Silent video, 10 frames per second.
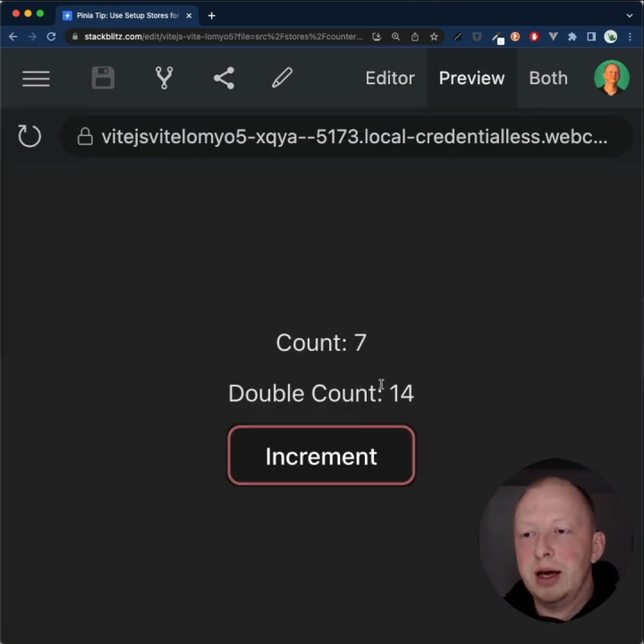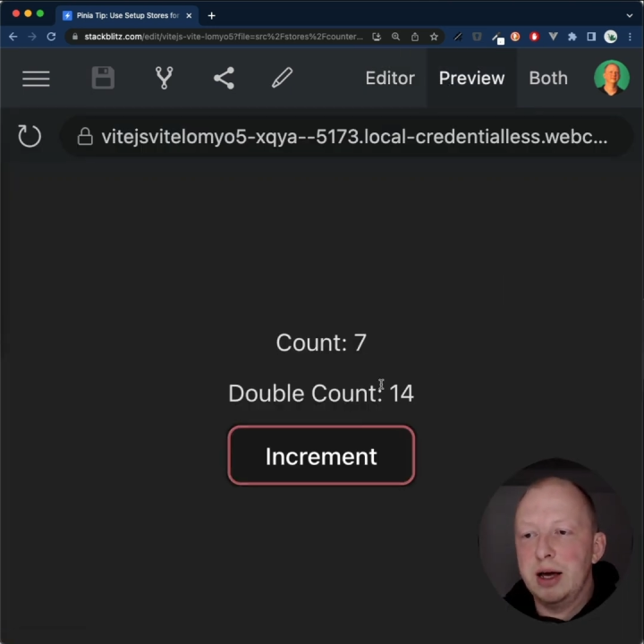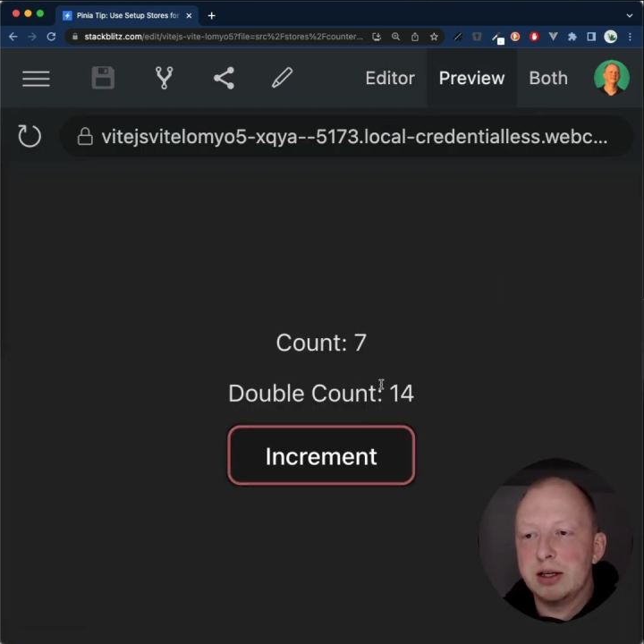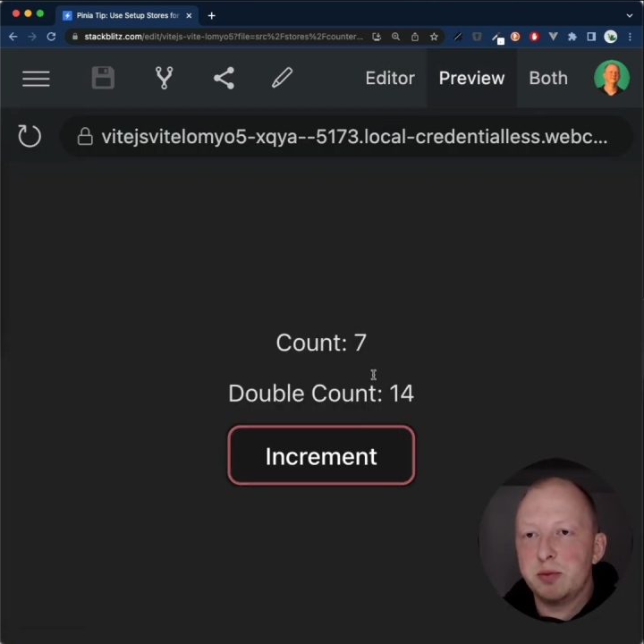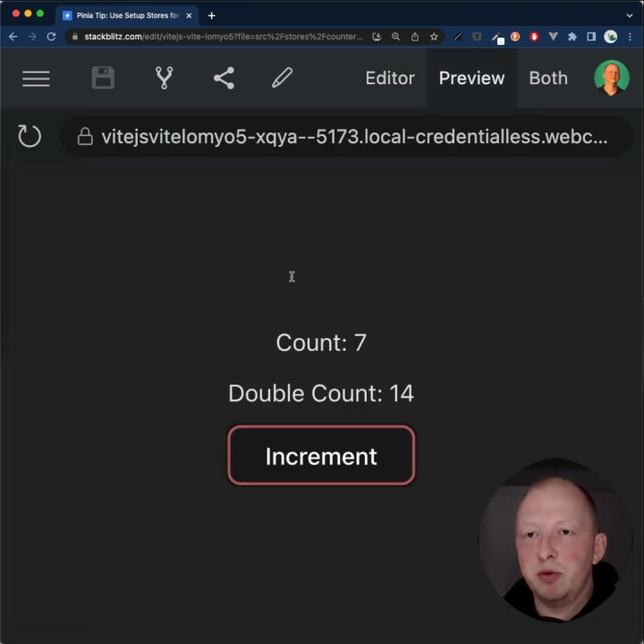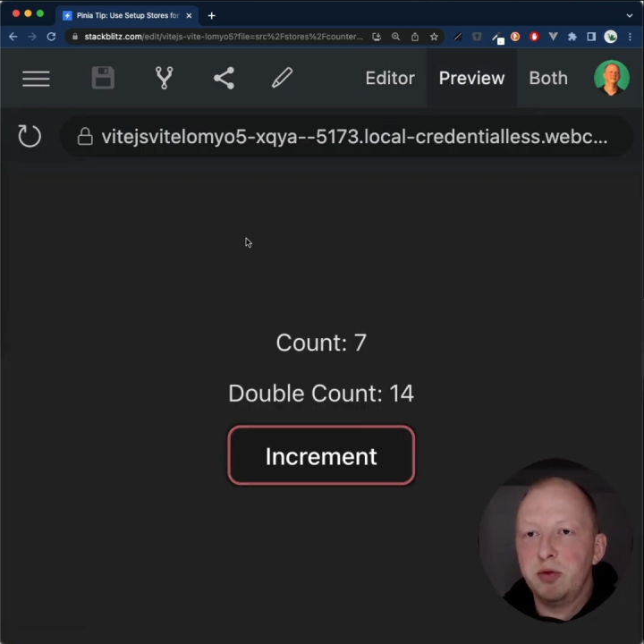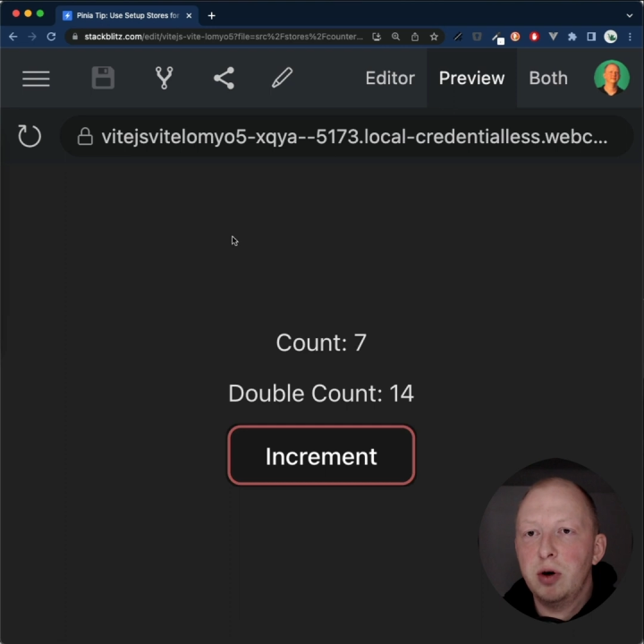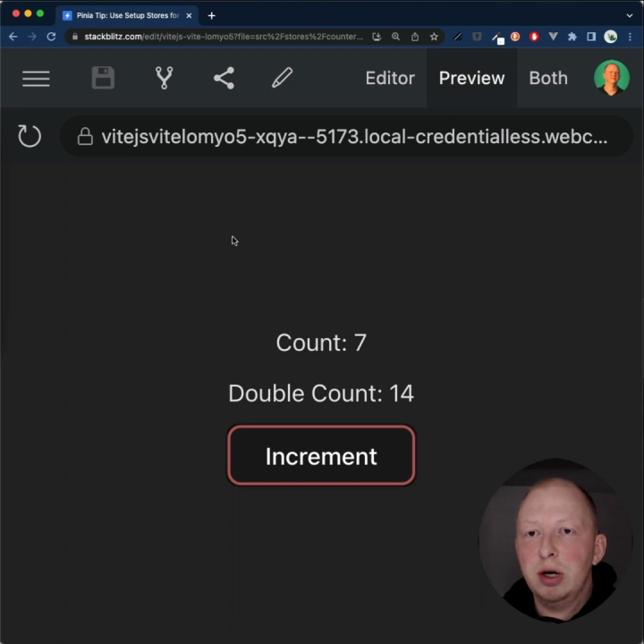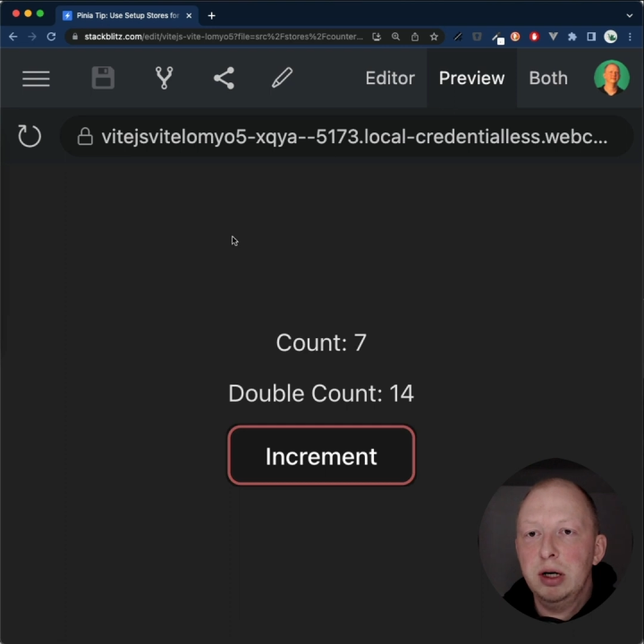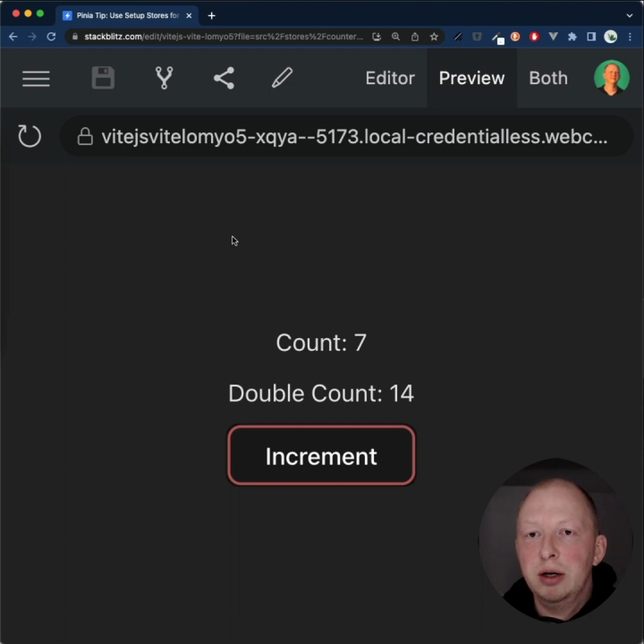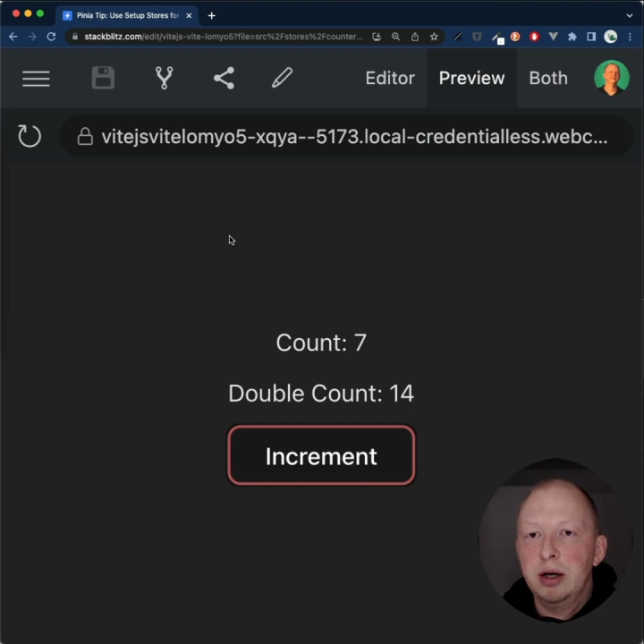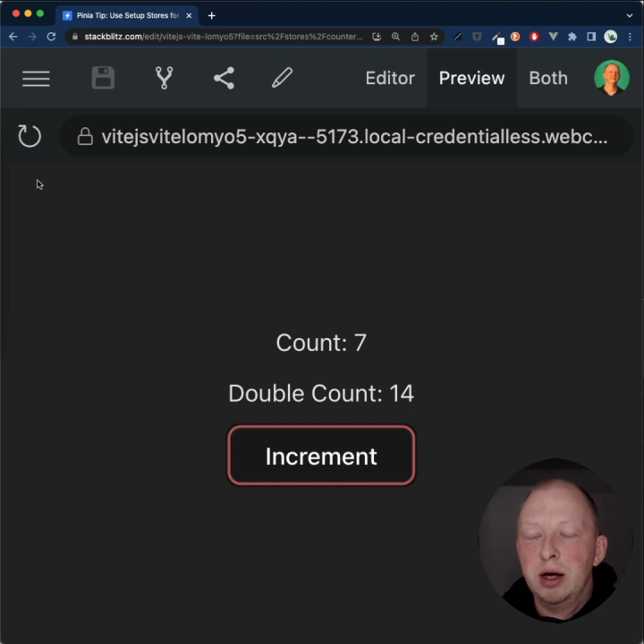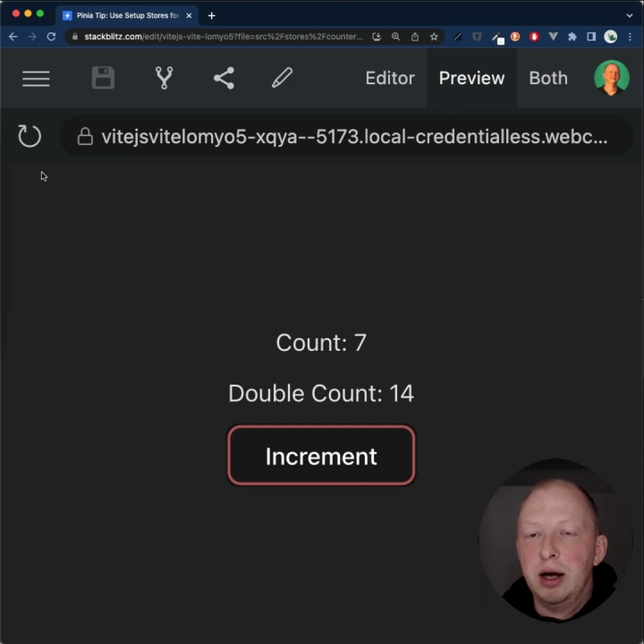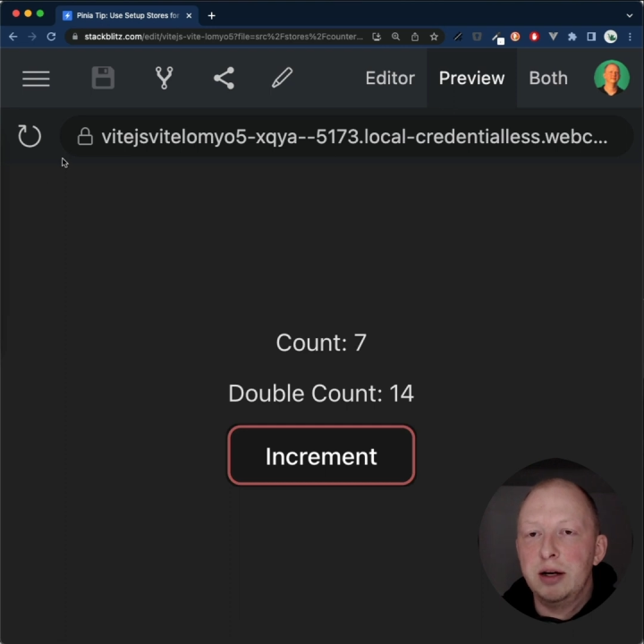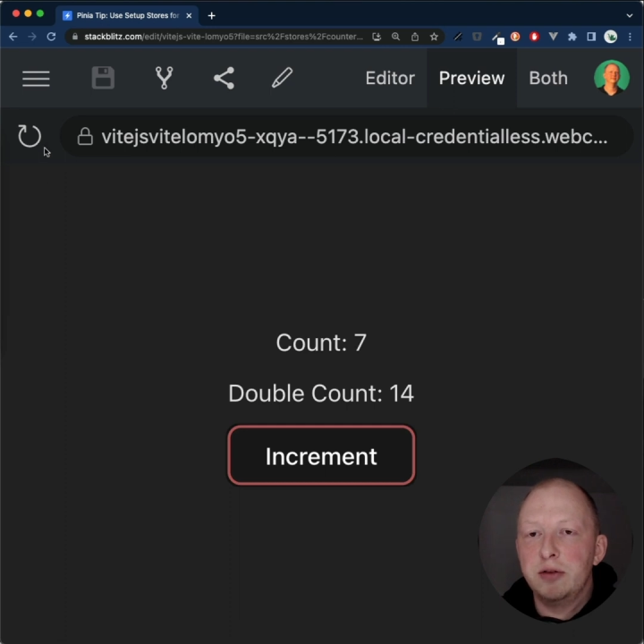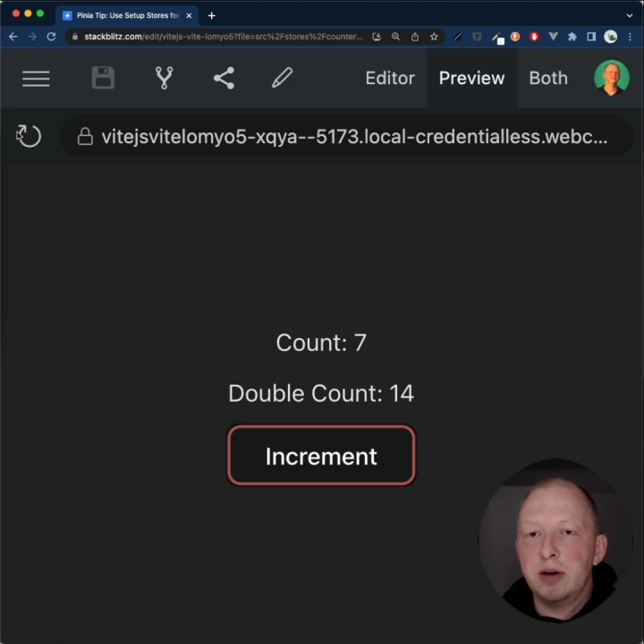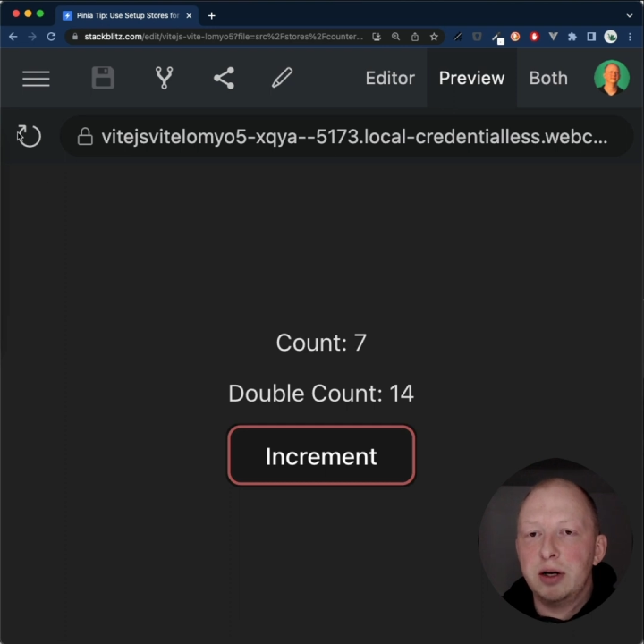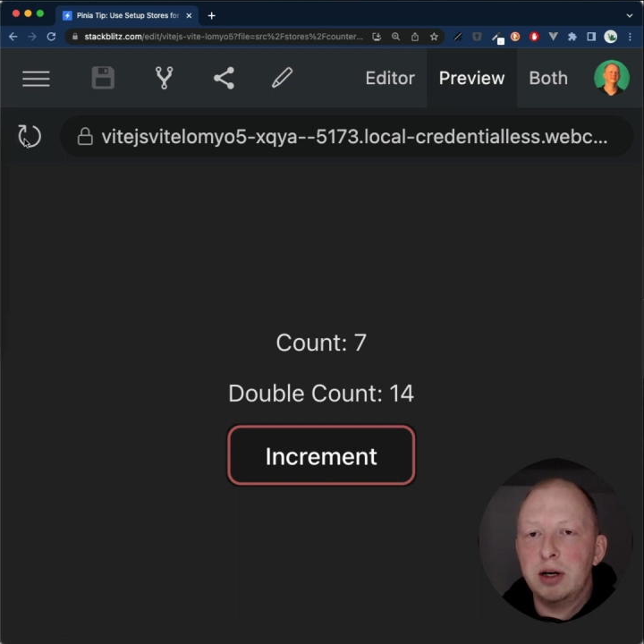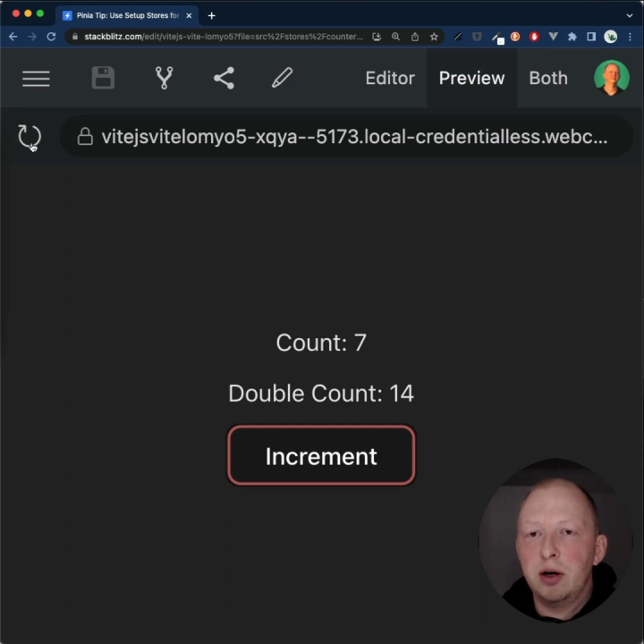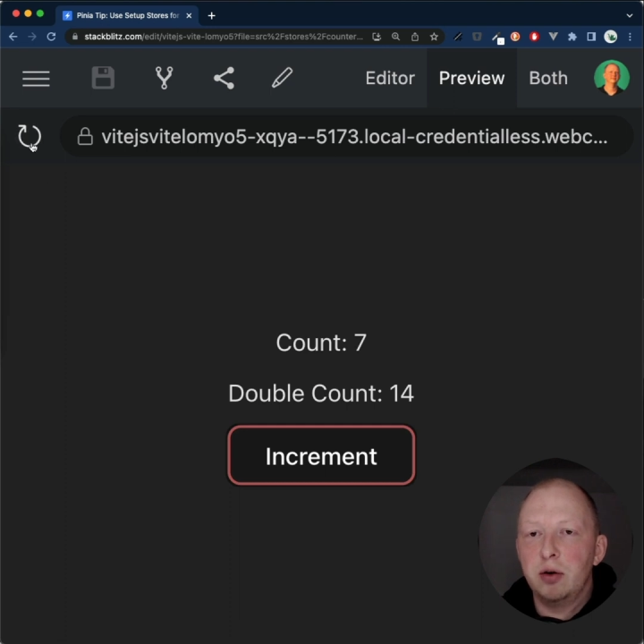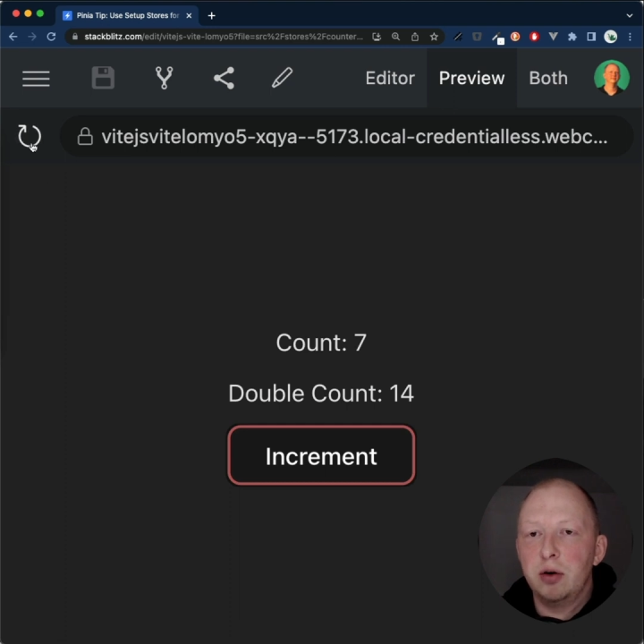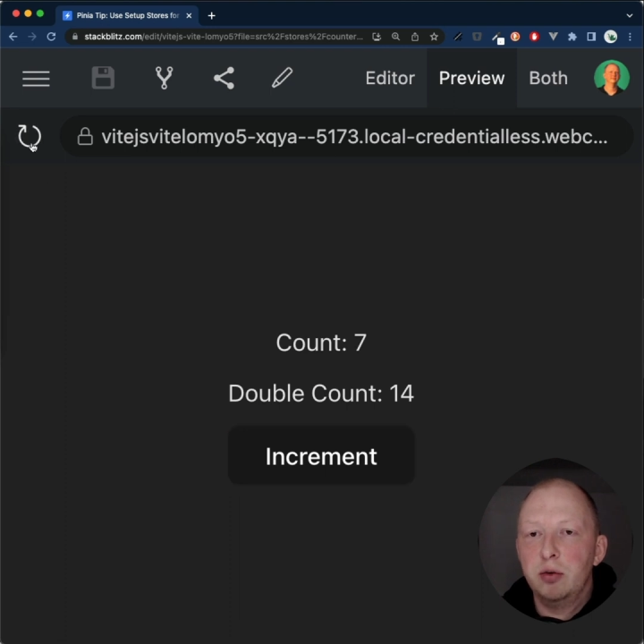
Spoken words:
as before. And if I now